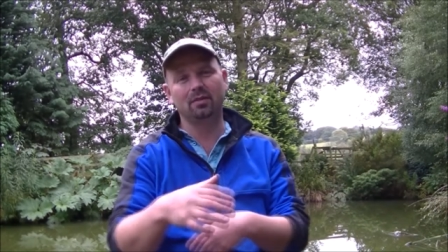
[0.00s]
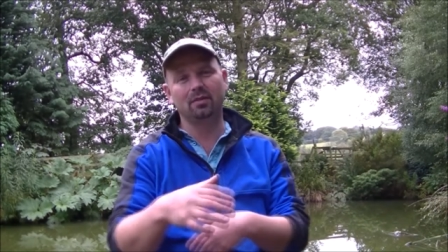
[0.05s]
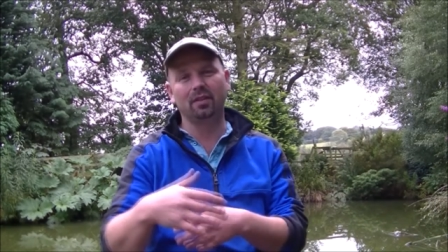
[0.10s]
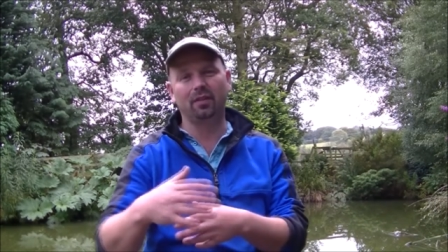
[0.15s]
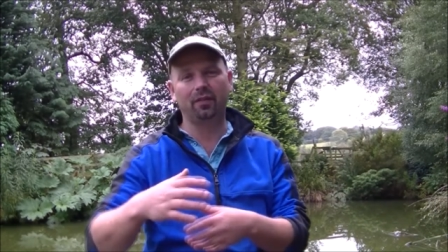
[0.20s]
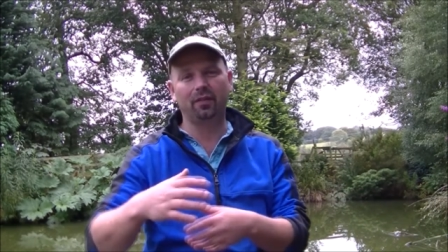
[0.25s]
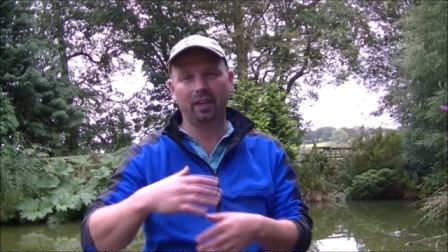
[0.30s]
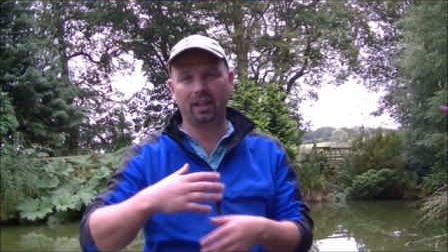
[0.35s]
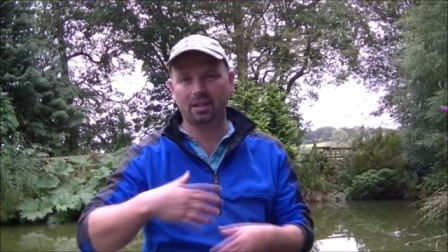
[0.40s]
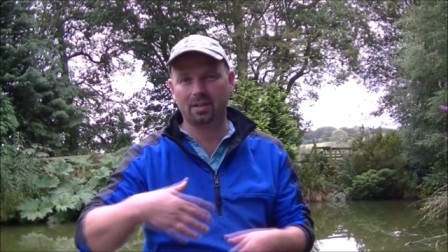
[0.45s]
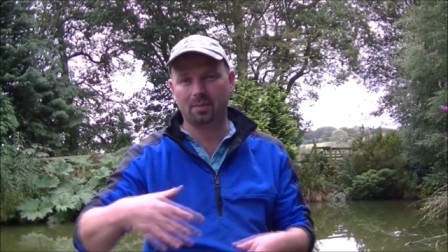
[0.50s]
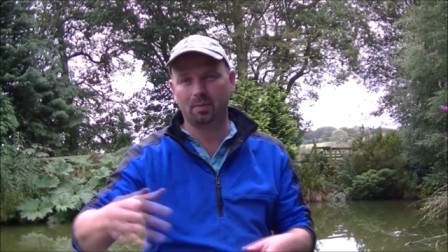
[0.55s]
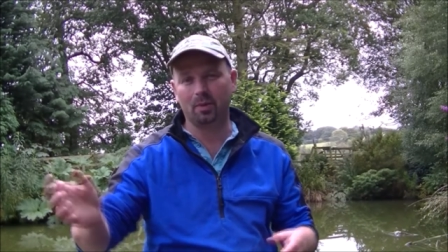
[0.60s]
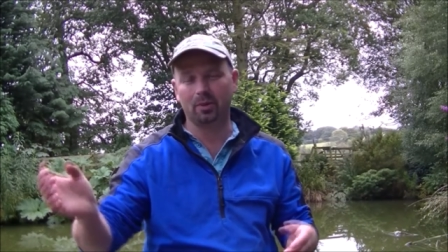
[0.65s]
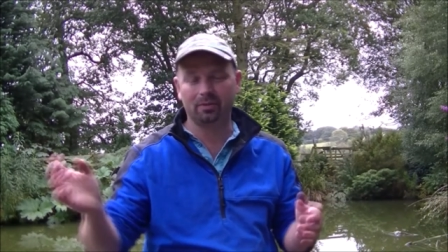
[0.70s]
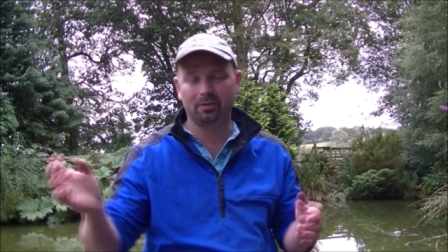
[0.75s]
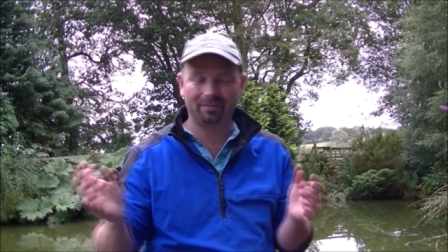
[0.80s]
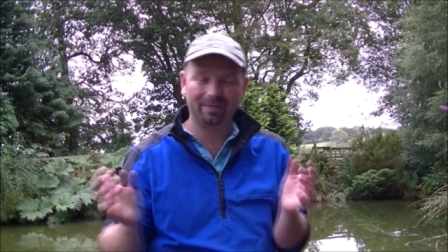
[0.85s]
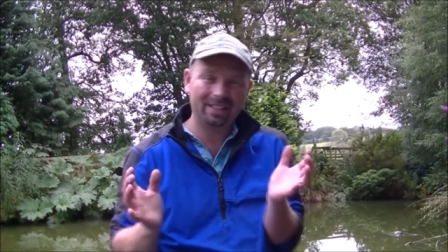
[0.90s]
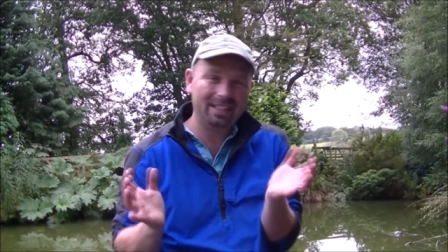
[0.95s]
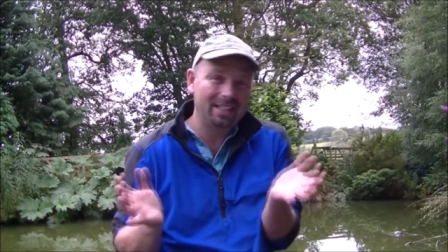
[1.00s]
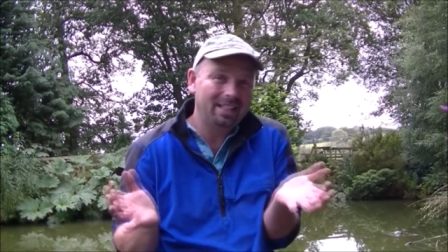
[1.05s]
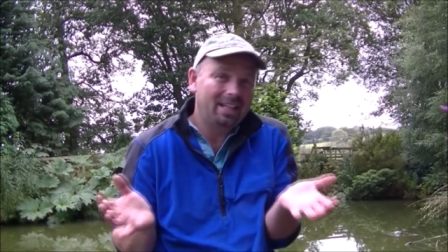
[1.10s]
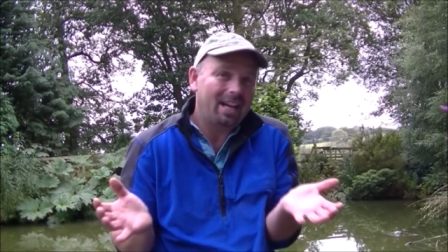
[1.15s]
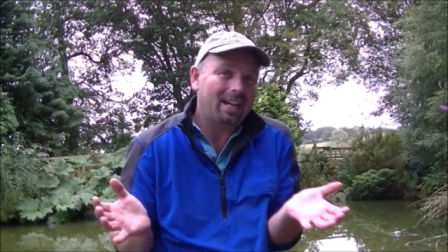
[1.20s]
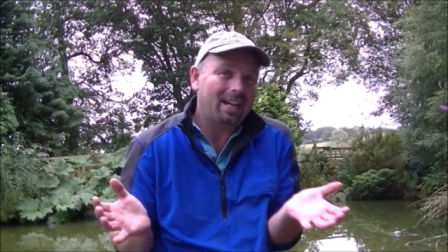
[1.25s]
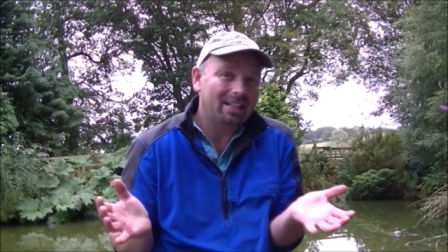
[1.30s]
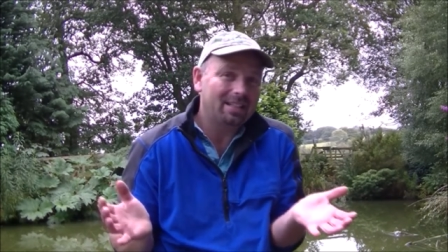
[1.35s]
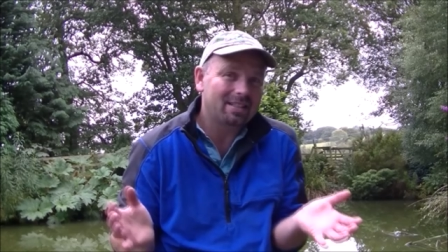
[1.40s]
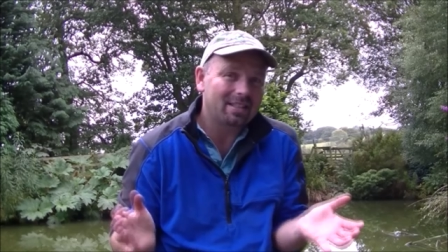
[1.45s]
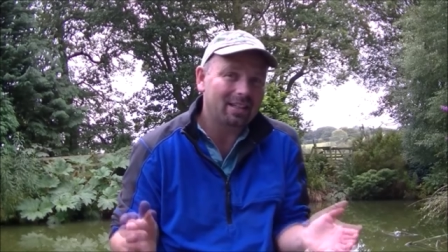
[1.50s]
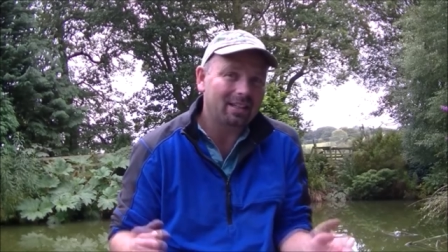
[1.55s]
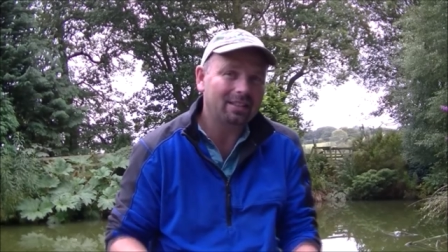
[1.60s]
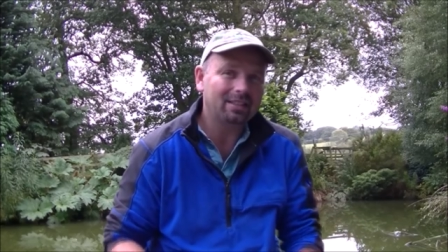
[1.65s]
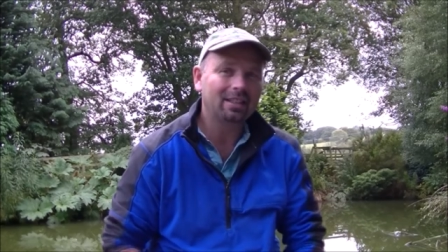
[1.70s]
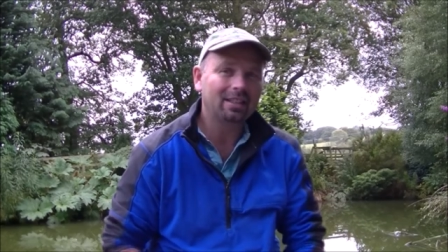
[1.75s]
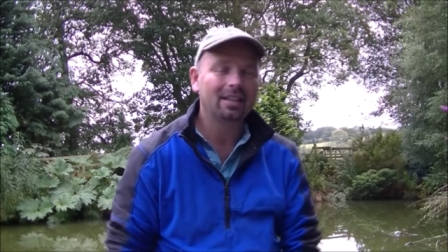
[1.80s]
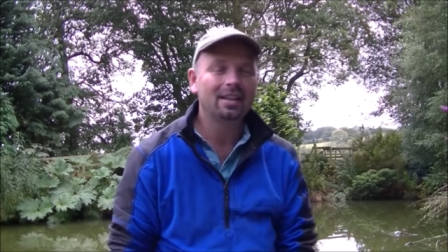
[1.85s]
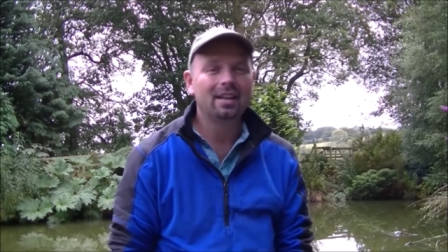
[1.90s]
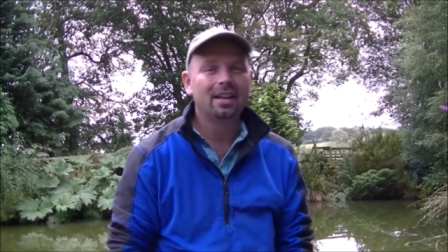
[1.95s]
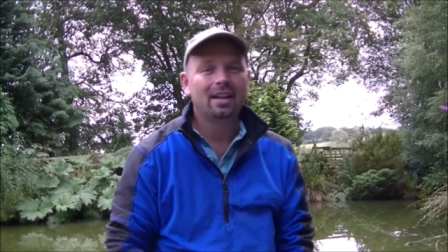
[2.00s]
of a fix but in hindsight